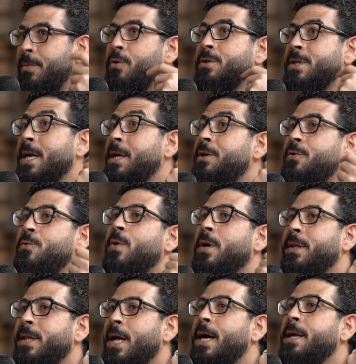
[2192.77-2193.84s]
Because I knew
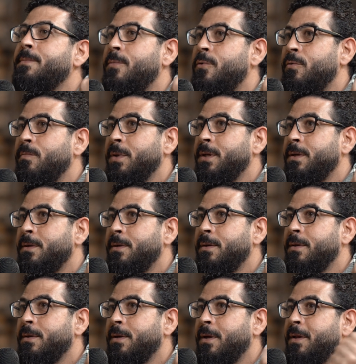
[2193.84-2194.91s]
at that moment
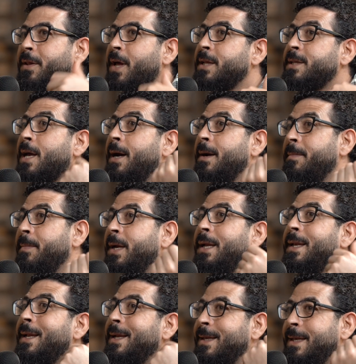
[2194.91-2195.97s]
that I'm
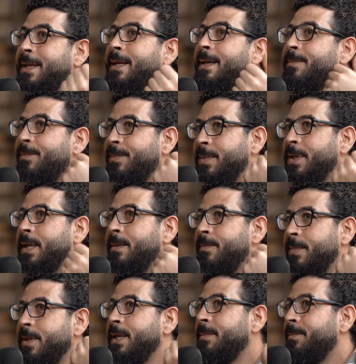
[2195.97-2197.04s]
in a deep
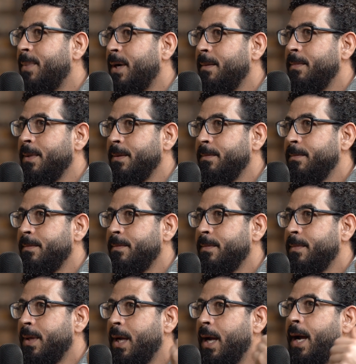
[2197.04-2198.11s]
problem,
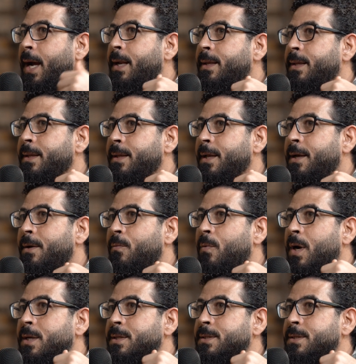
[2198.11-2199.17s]
and there
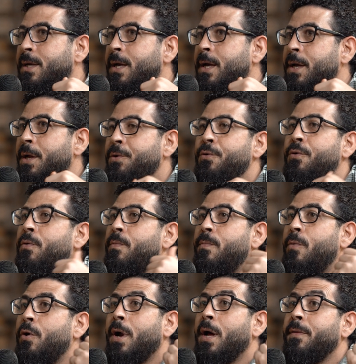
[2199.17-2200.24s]
was no
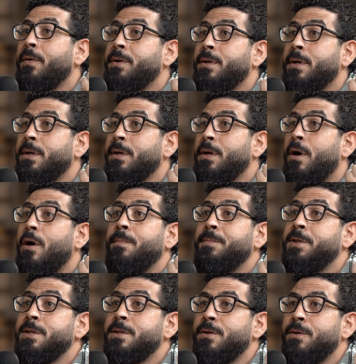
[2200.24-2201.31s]
more other
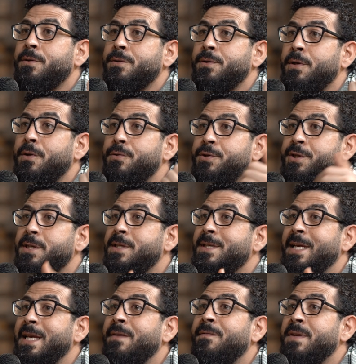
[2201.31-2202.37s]
options or solutions,
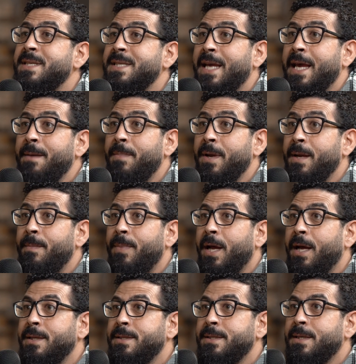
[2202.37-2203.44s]
even escaping
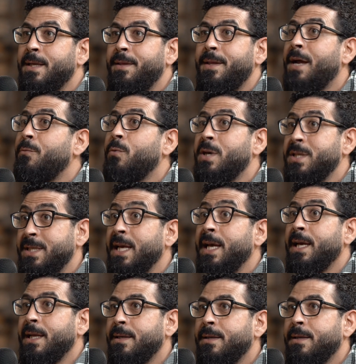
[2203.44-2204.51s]
plans. That was
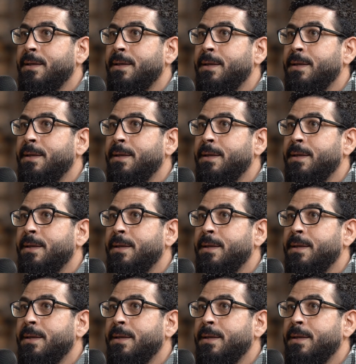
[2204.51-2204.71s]
it.